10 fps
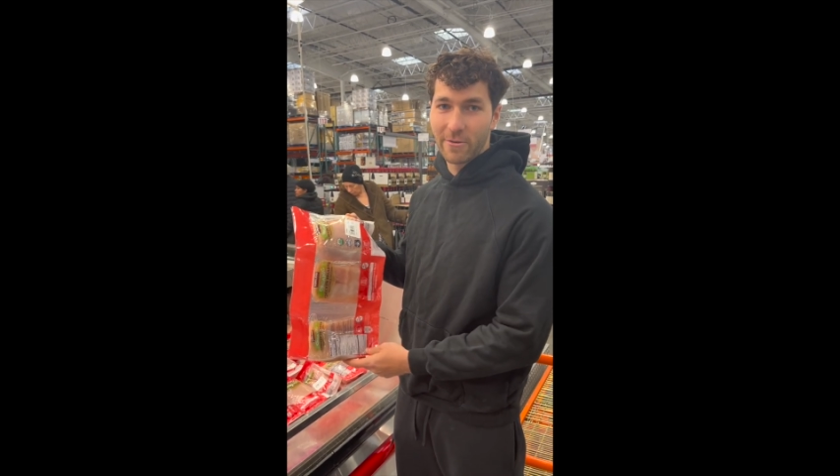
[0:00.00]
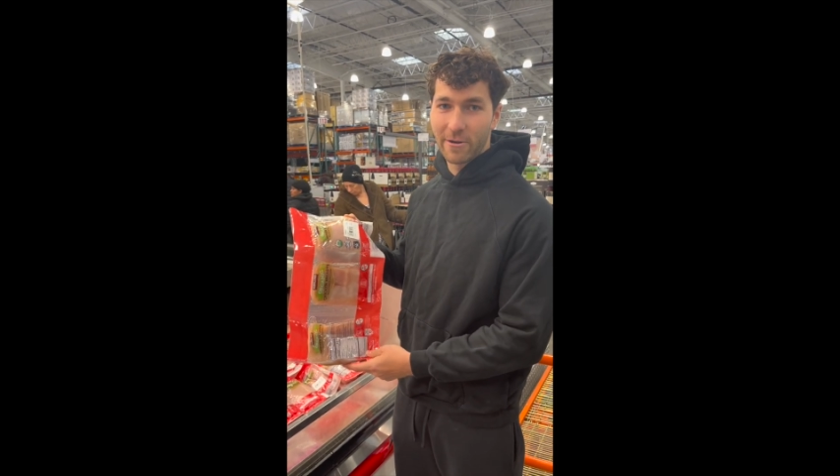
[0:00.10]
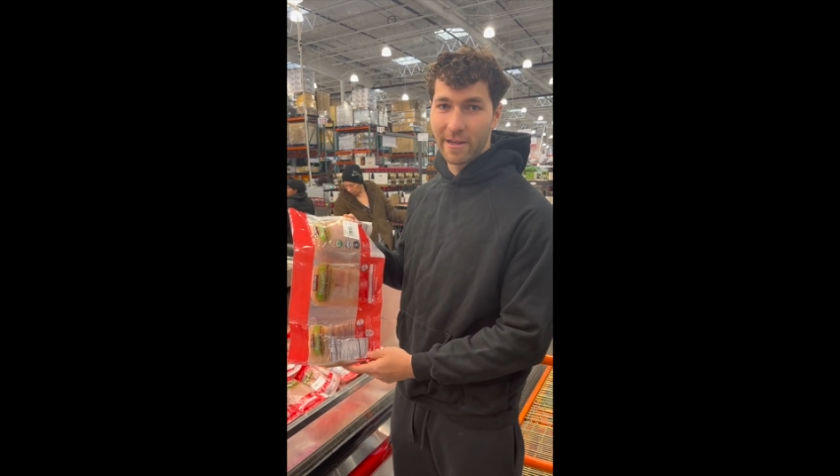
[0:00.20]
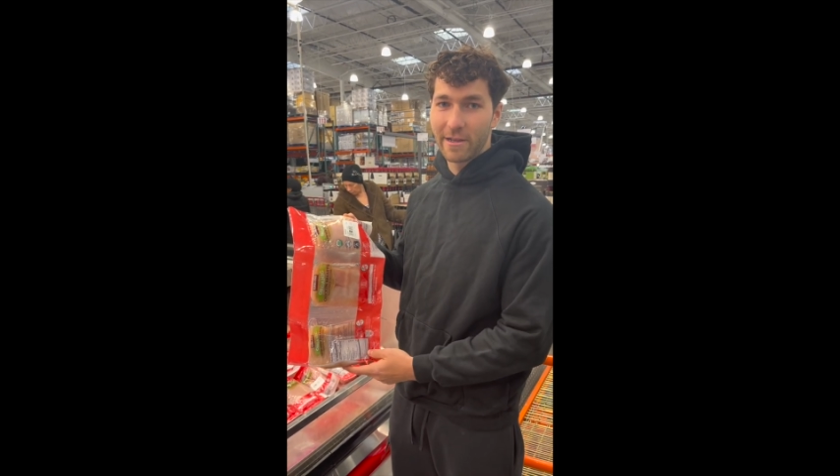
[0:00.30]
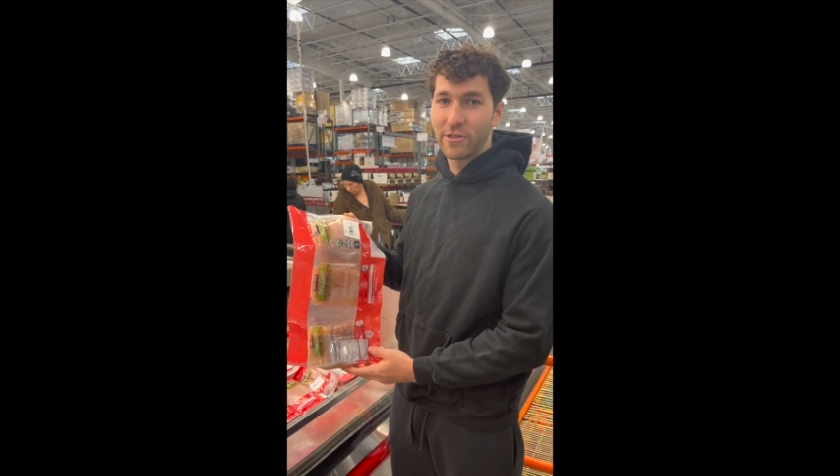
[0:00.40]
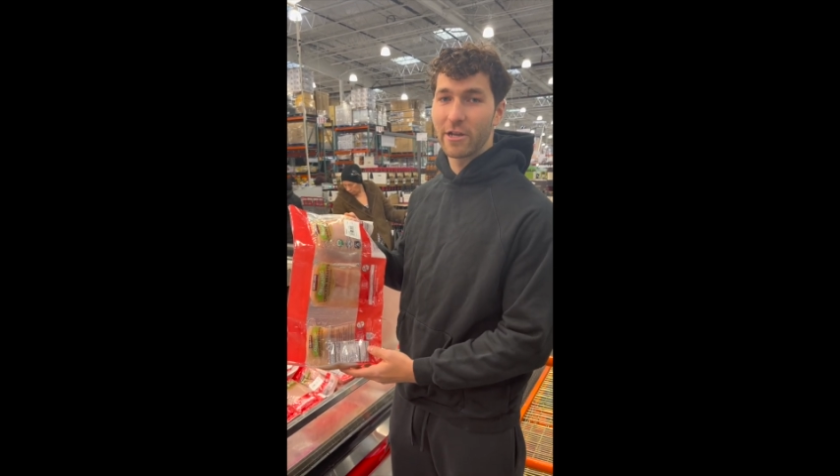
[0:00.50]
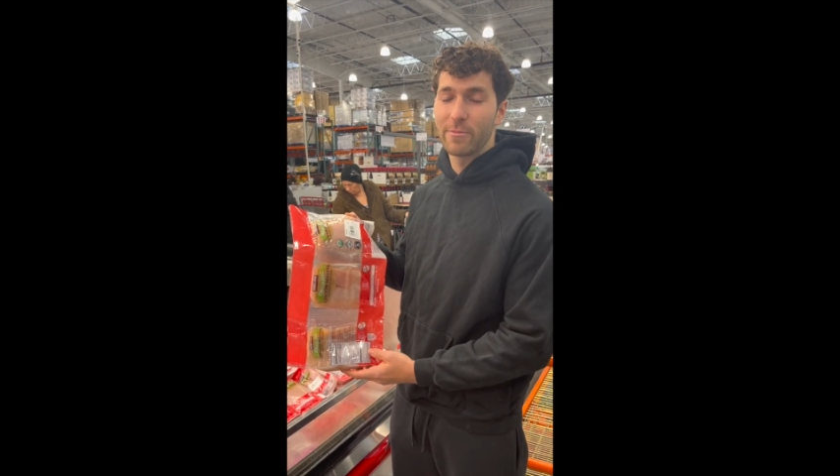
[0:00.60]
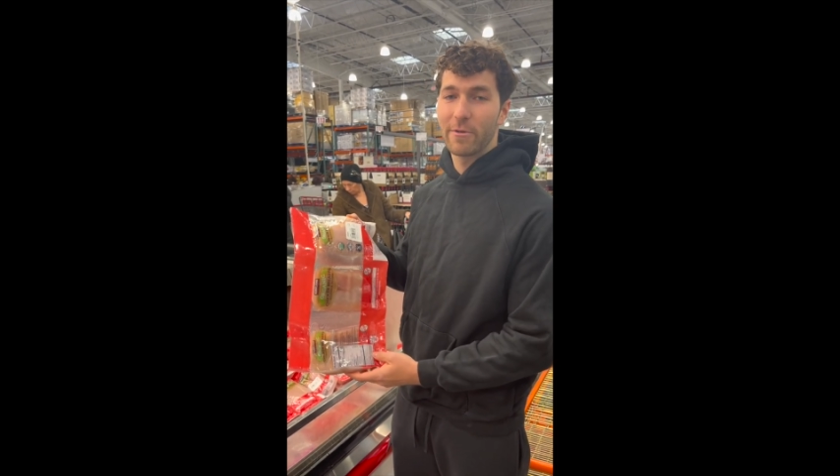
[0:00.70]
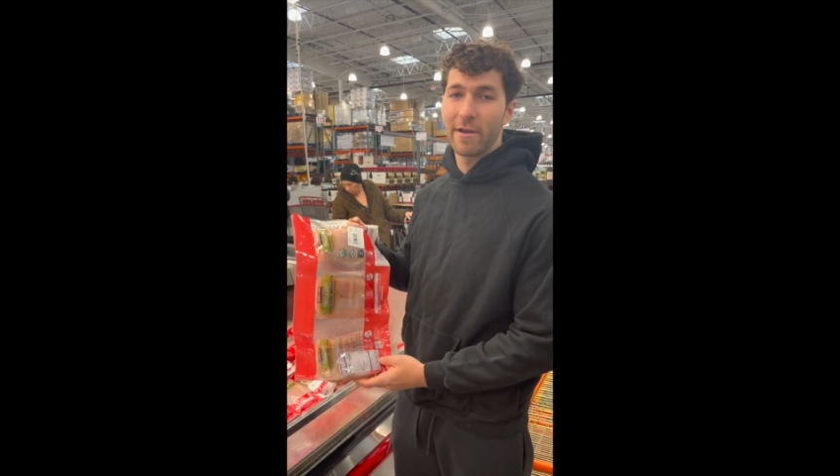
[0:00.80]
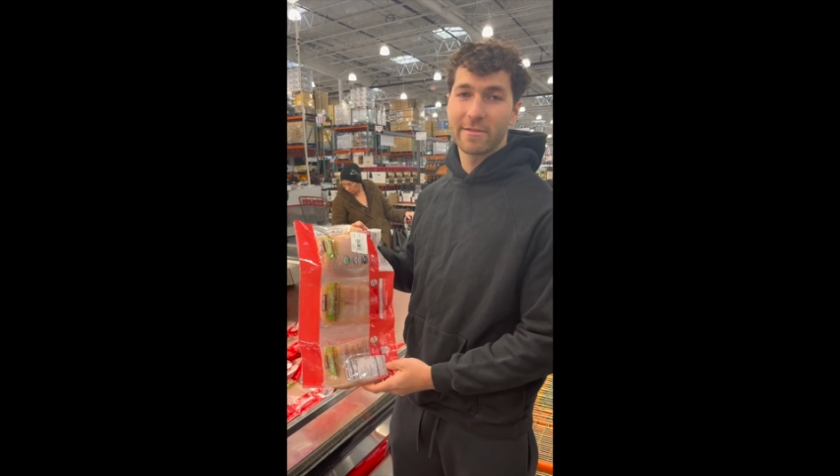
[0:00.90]
organic chicken
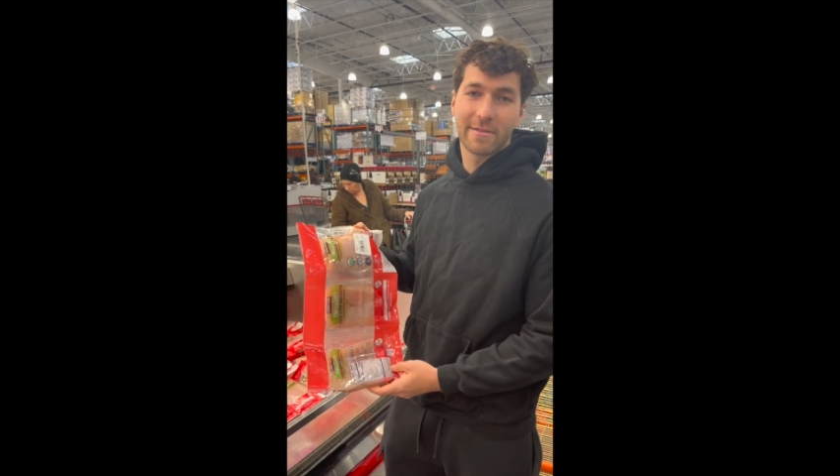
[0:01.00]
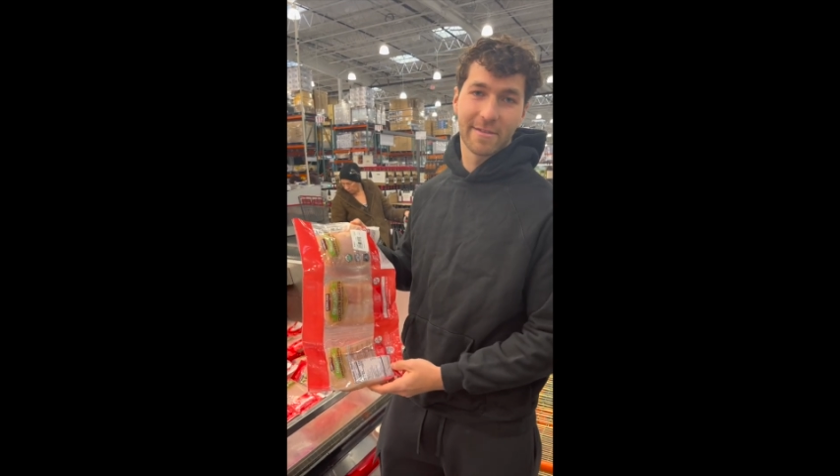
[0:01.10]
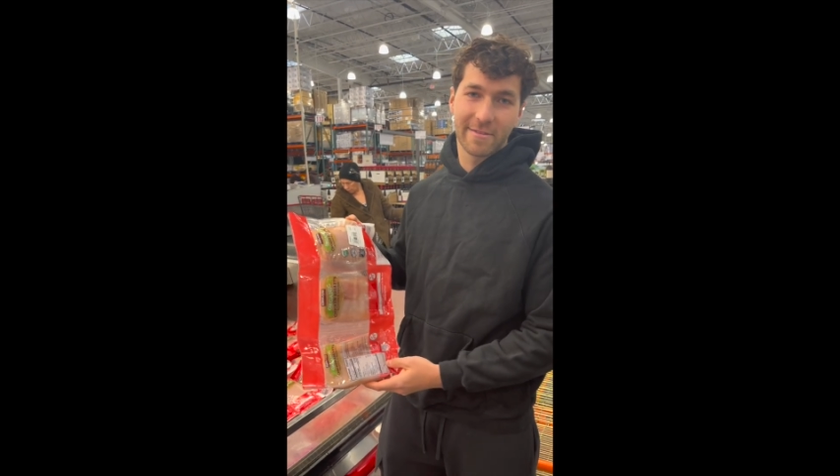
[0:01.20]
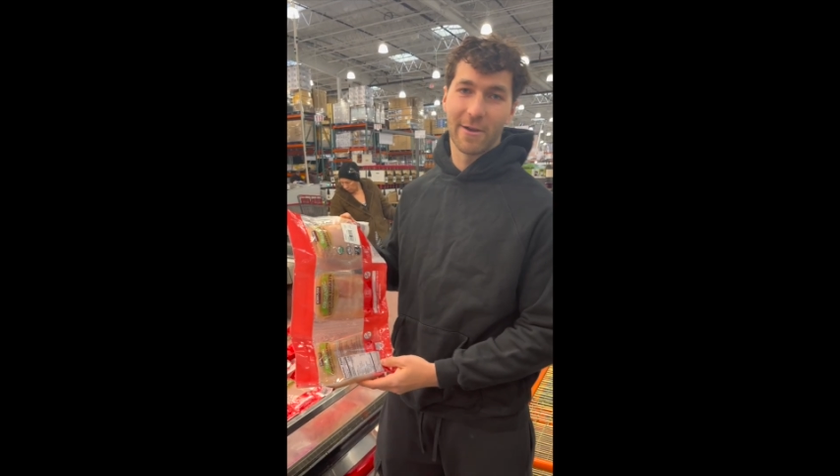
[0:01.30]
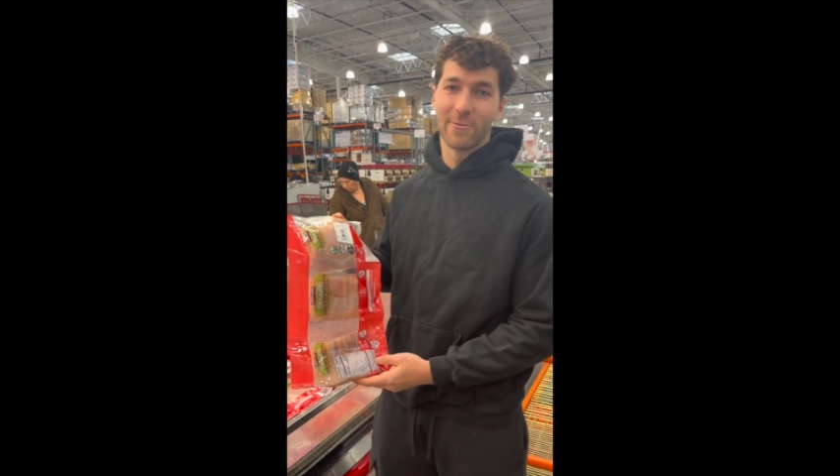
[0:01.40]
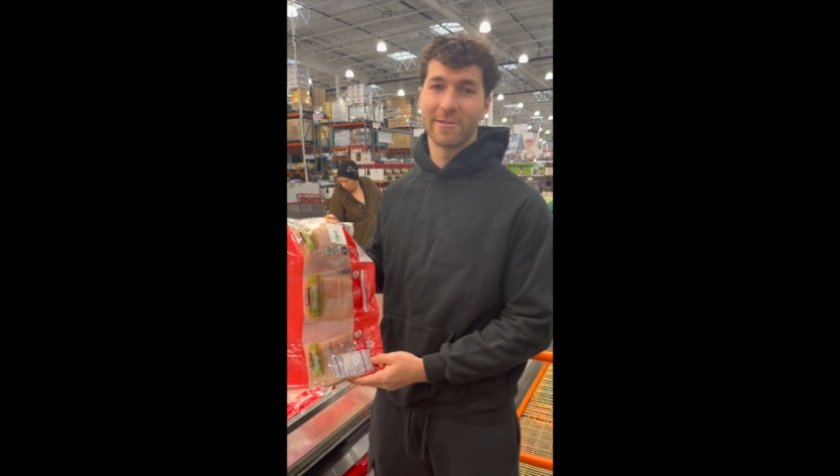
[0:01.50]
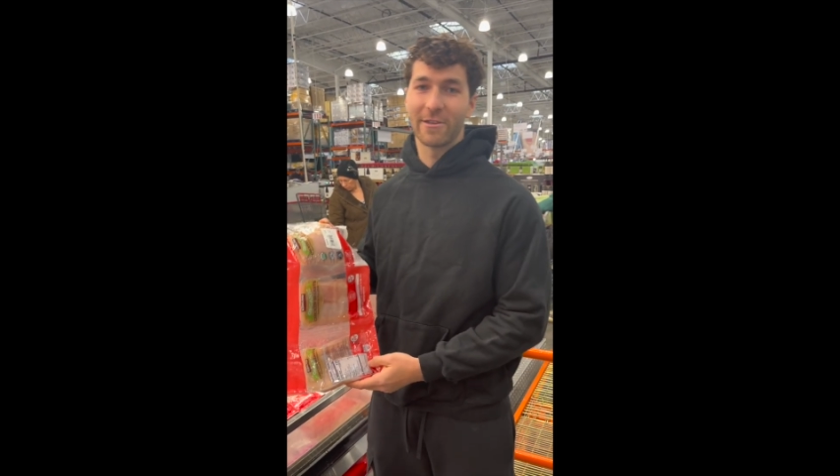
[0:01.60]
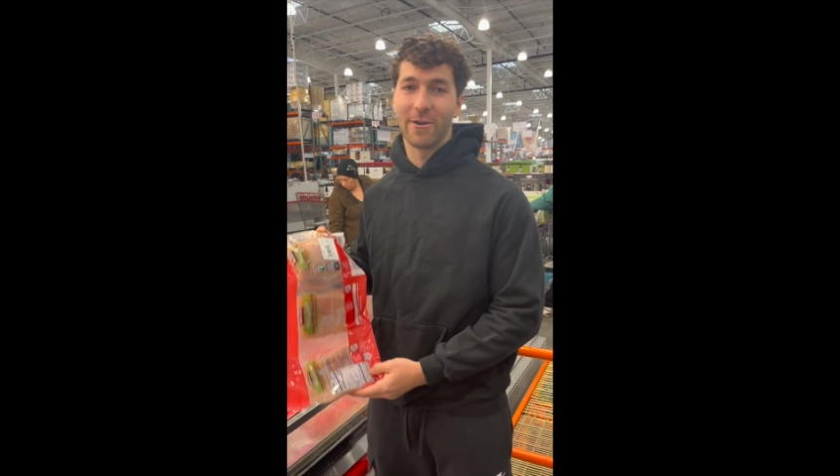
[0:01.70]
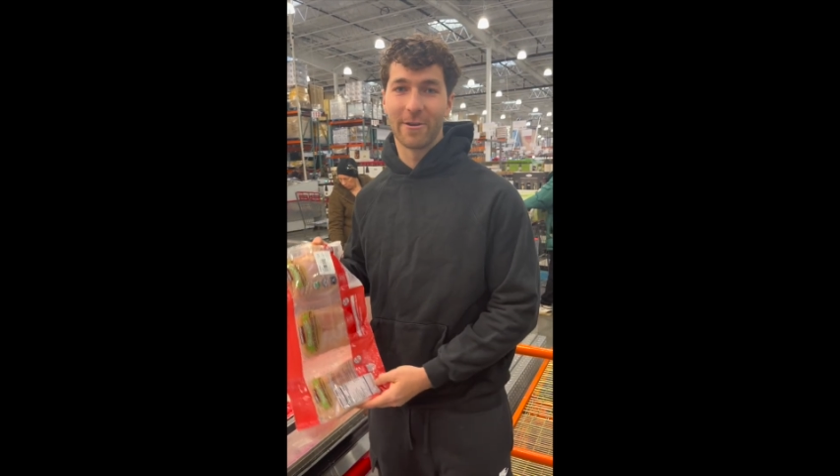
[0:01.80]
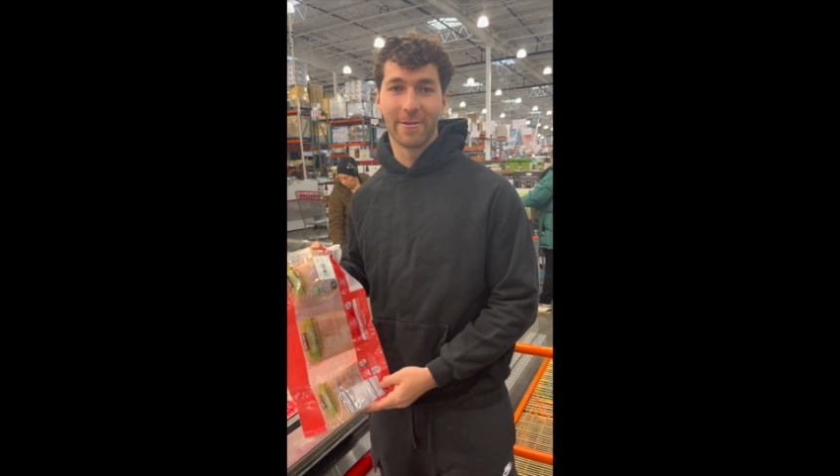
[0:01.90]
breasts. It's going to the
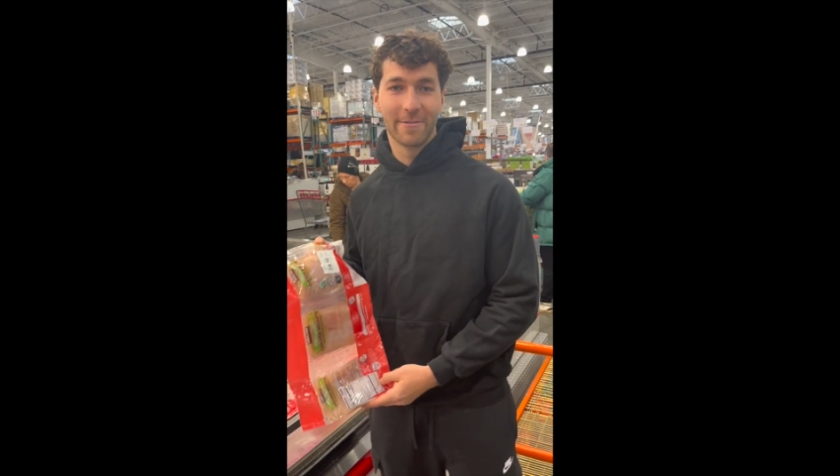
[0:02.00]
cart.